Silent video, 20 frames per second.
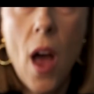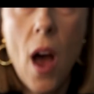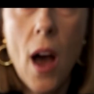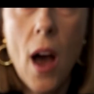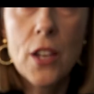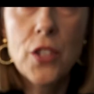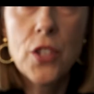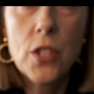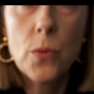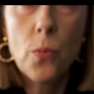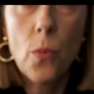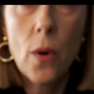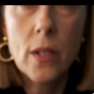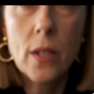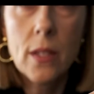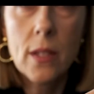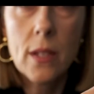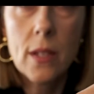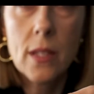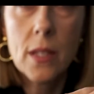I just
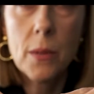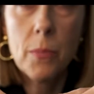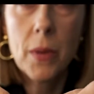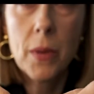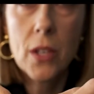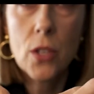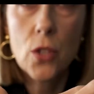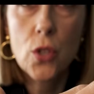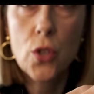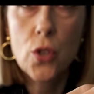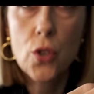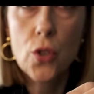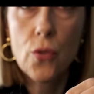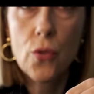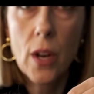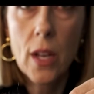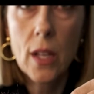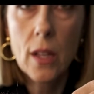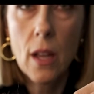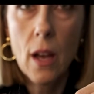wanted it to be a
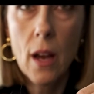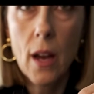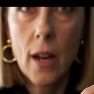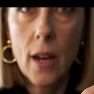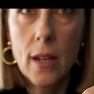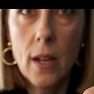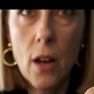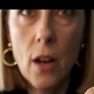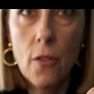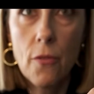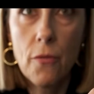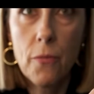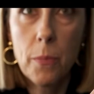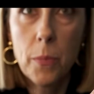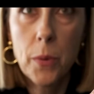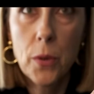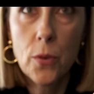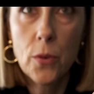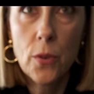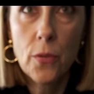straight line of
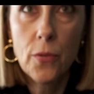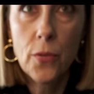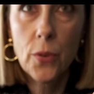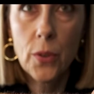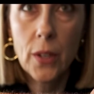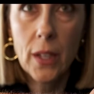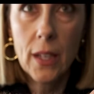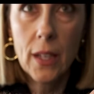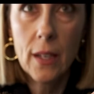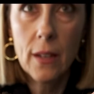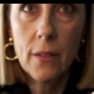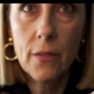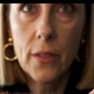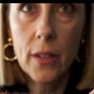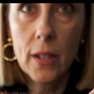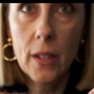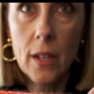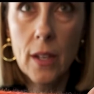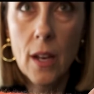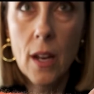beautiful,
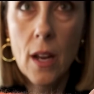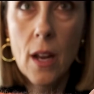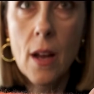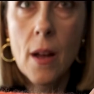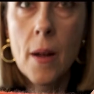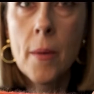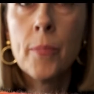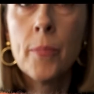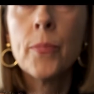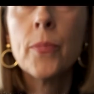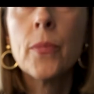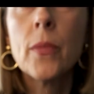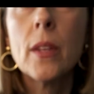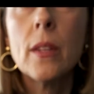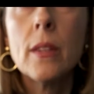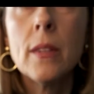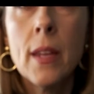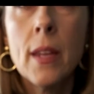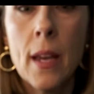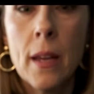even
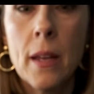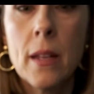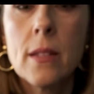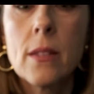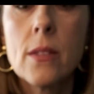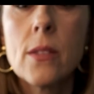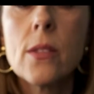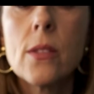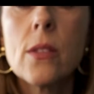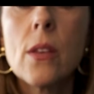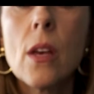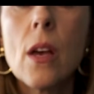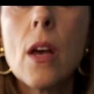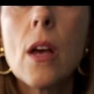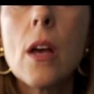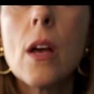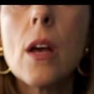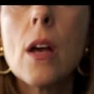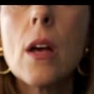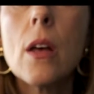knits,
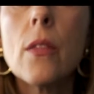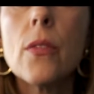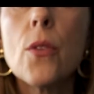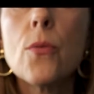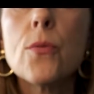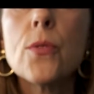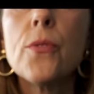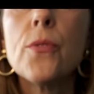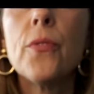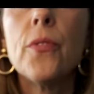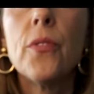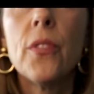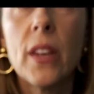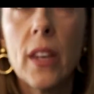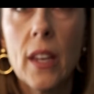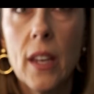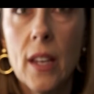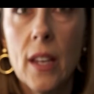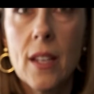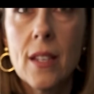those
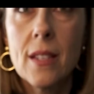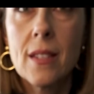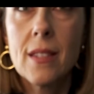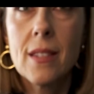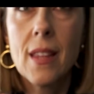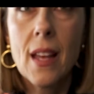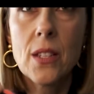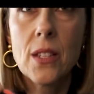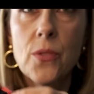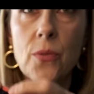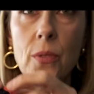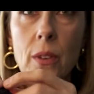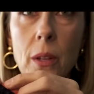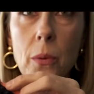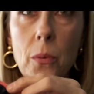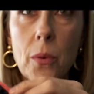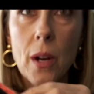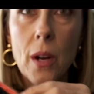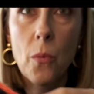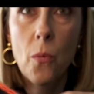V's. That's really
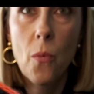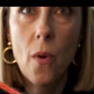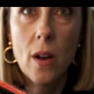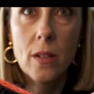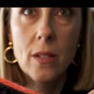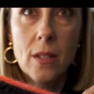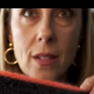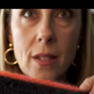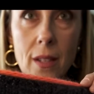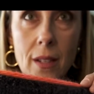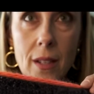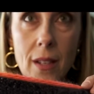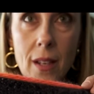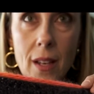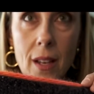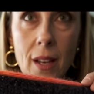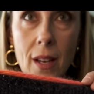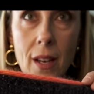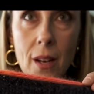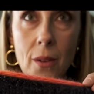what I wanted,
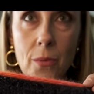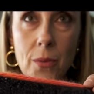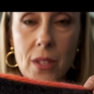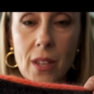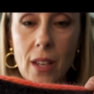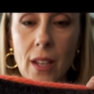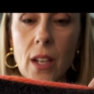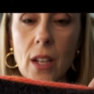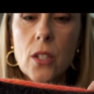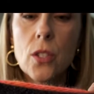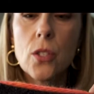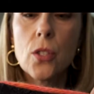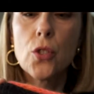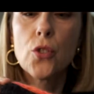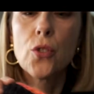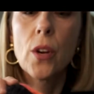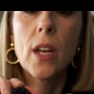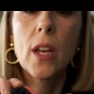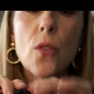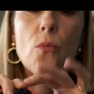was like a straight,